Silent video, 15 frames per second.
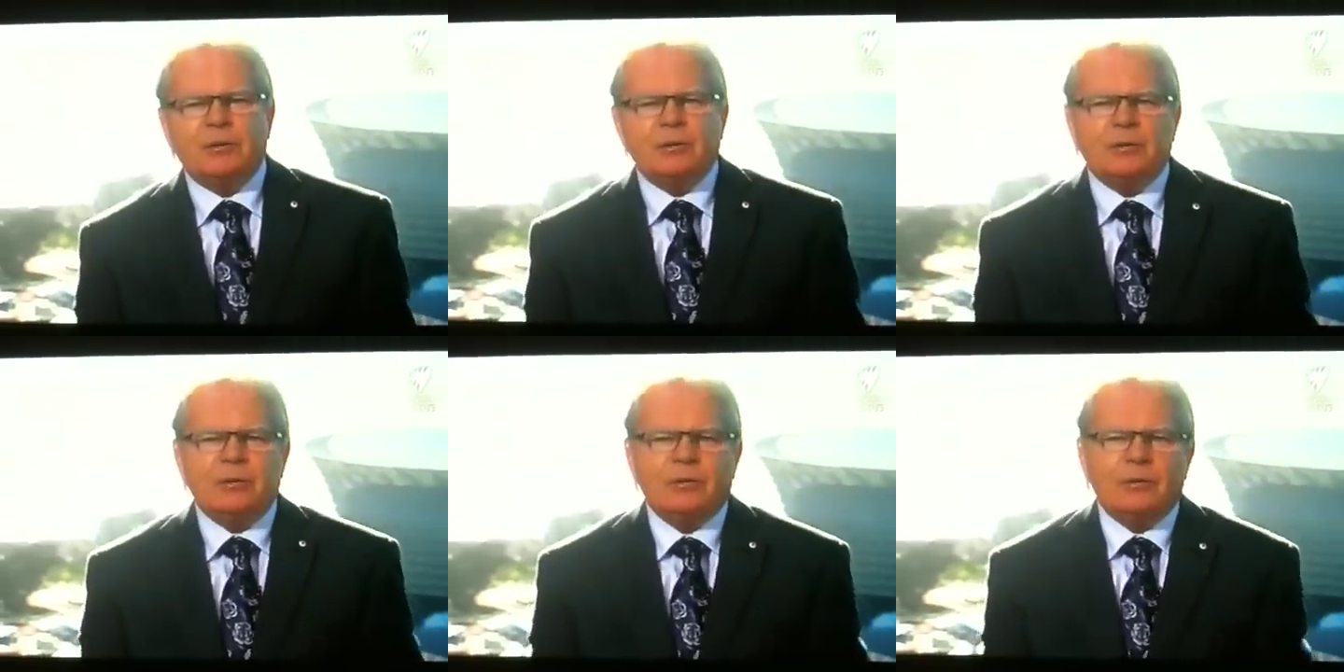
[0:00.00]

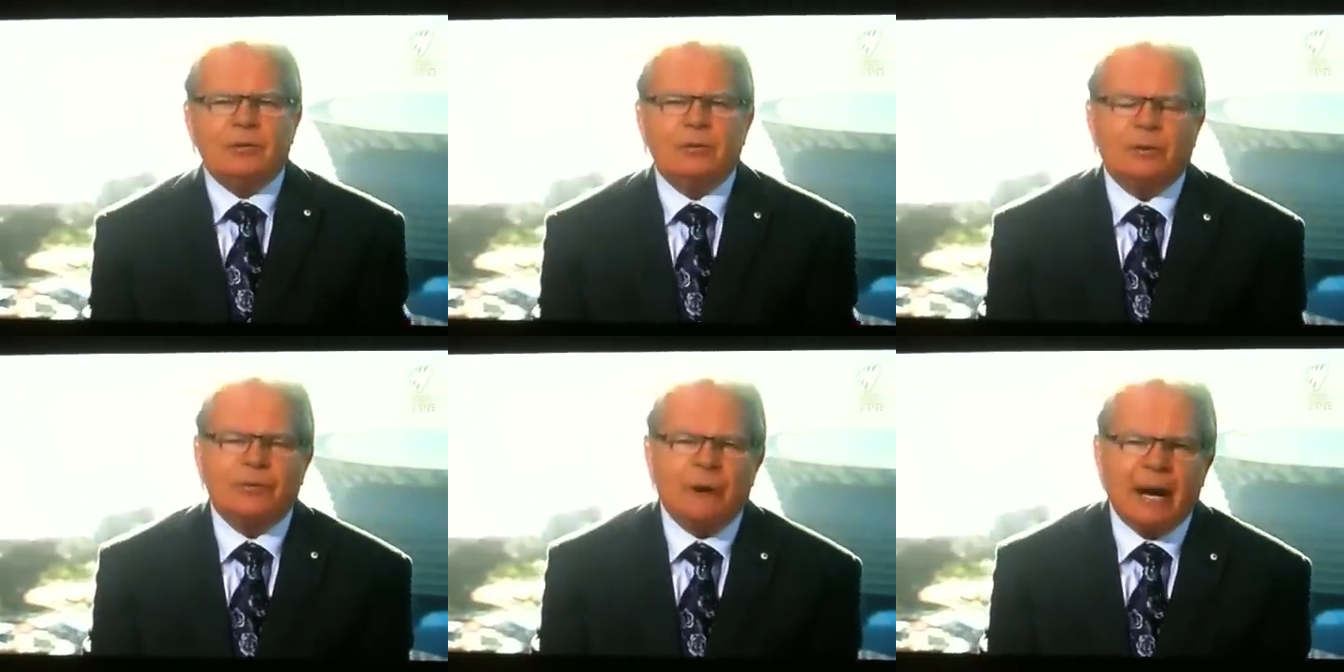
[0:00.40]

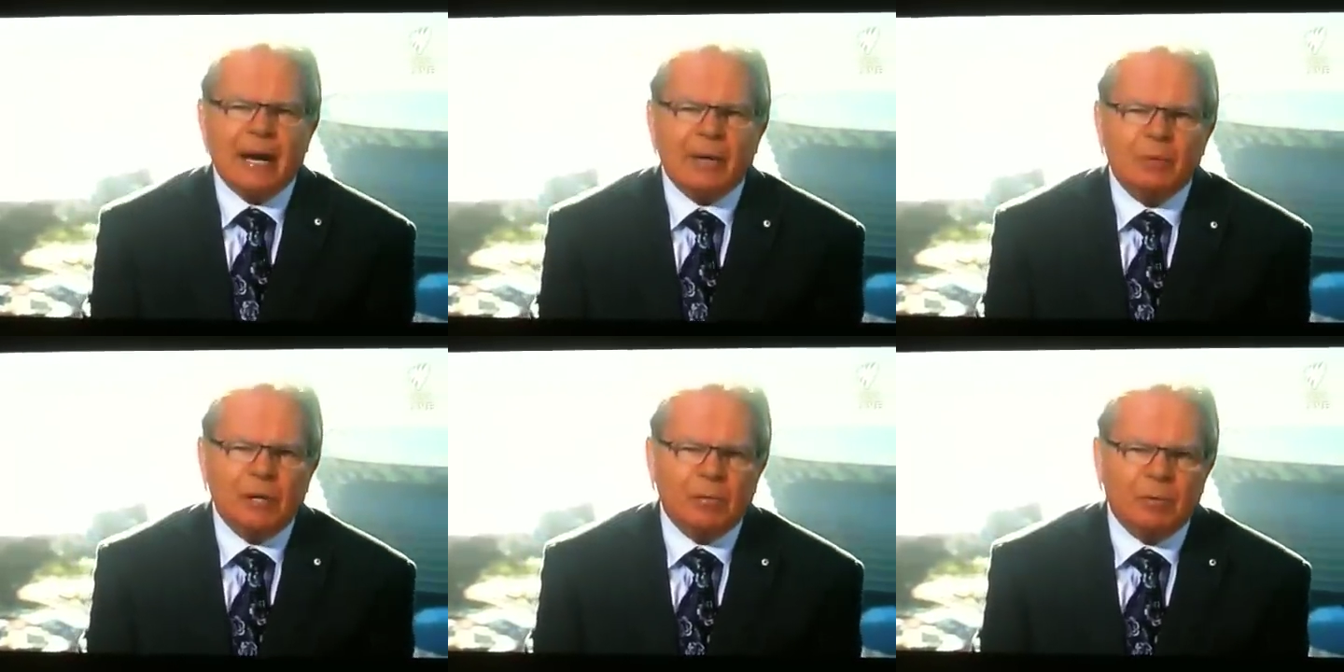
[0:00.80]
you,
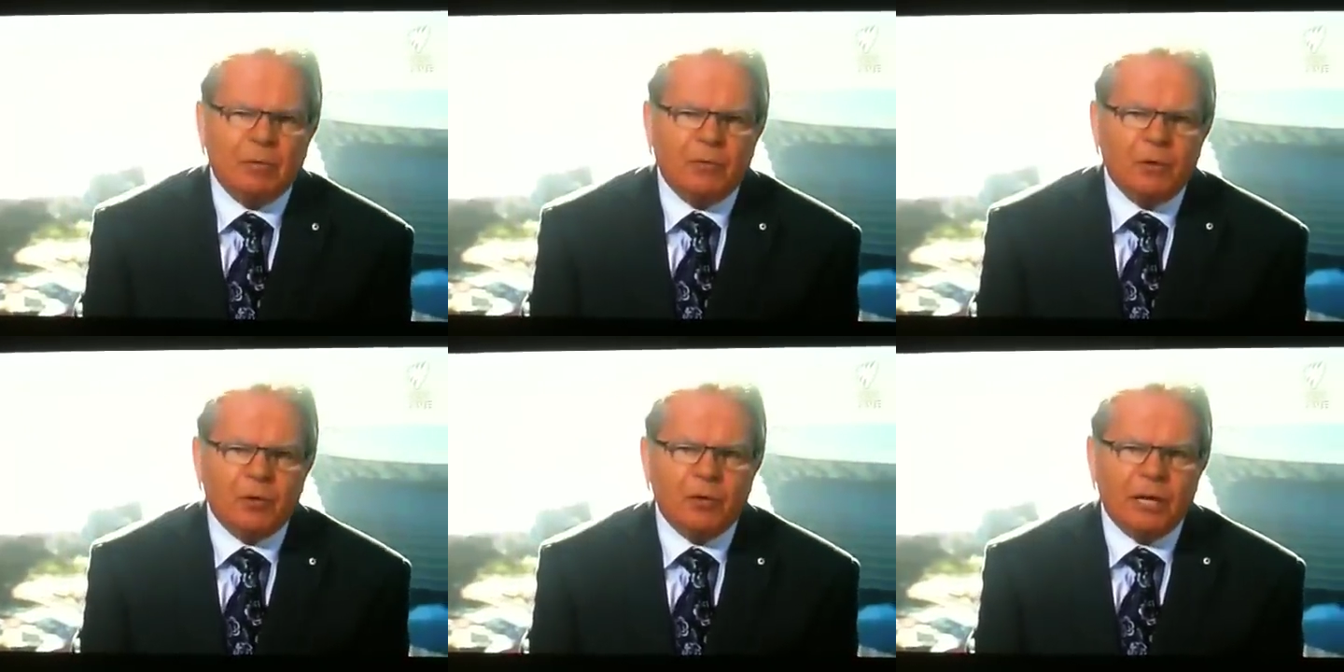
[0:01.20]
Craig.
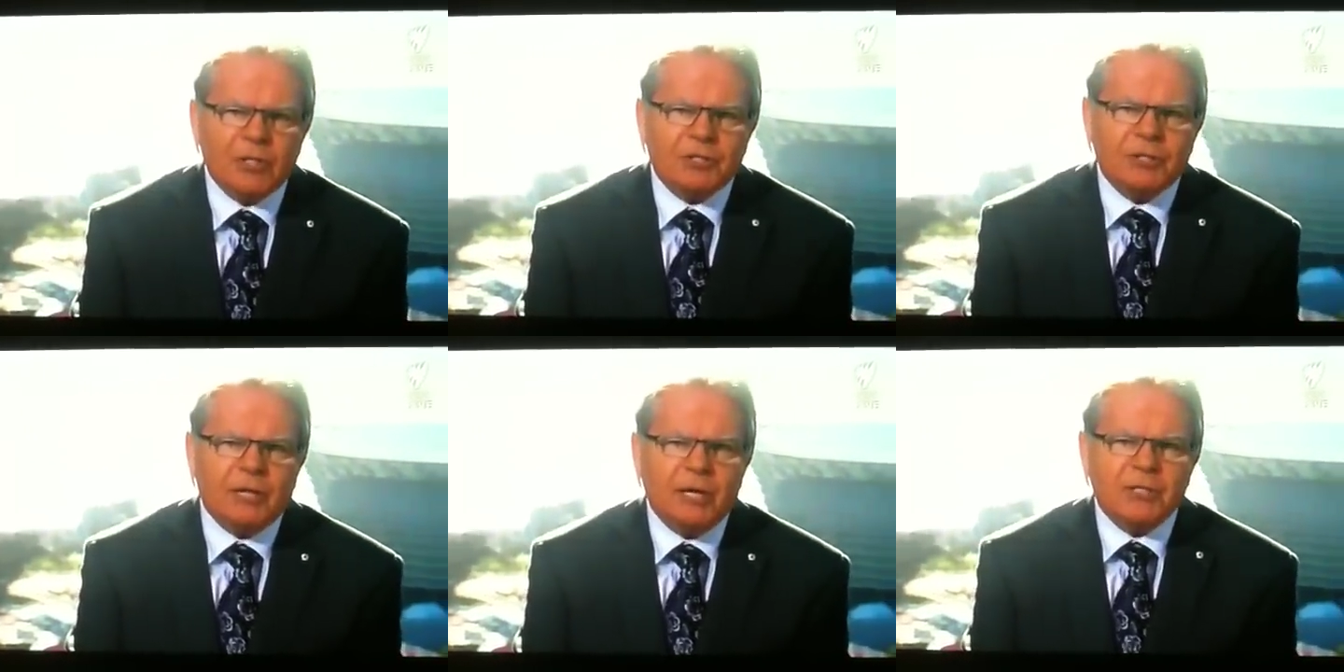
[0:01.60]
We'll
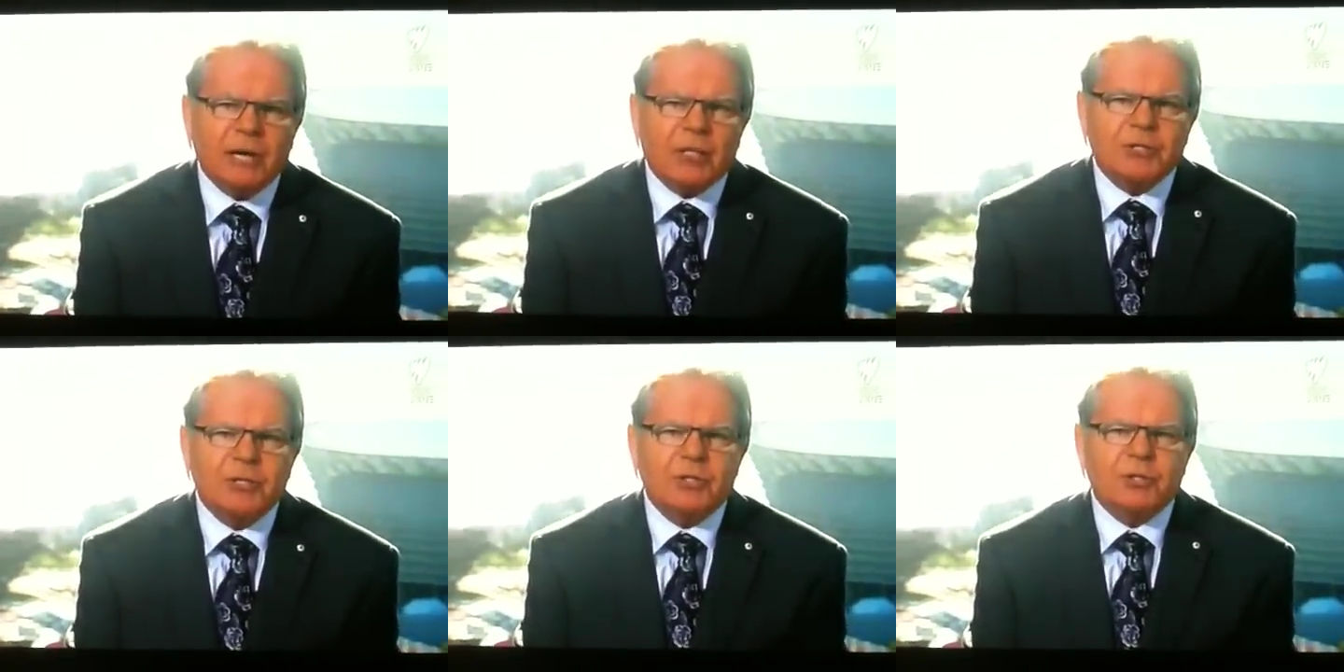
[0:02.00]
review
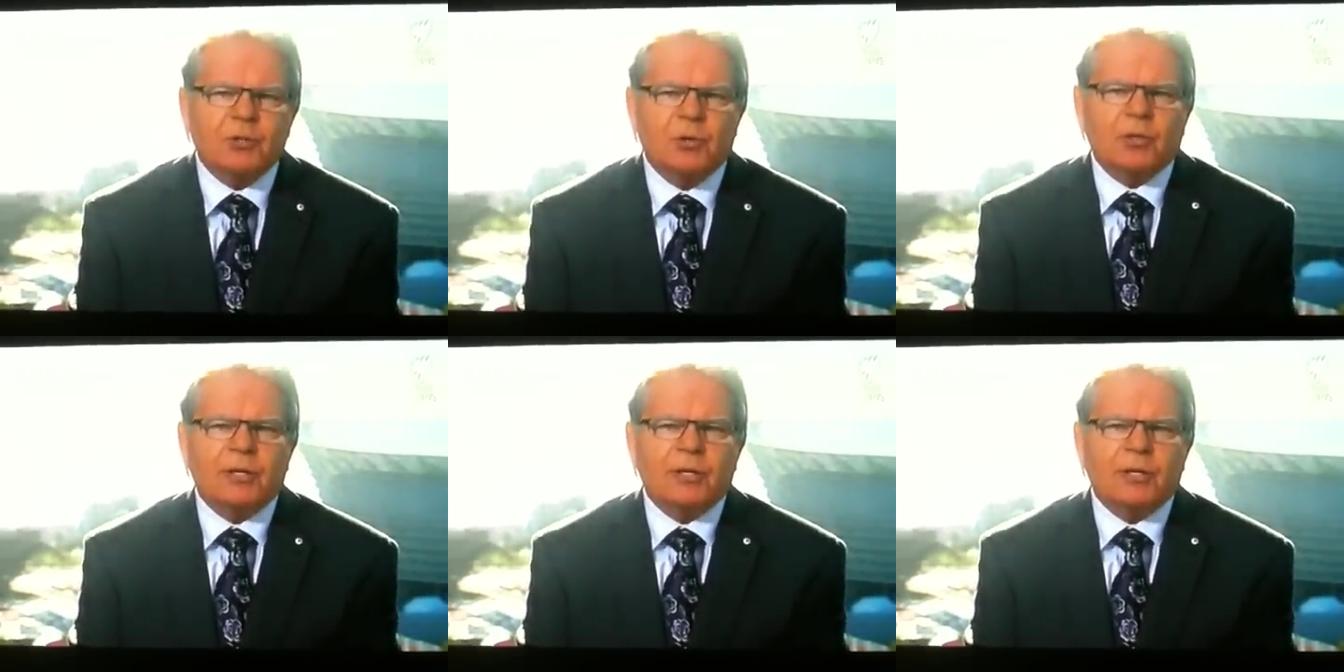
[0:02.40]
yesterday's action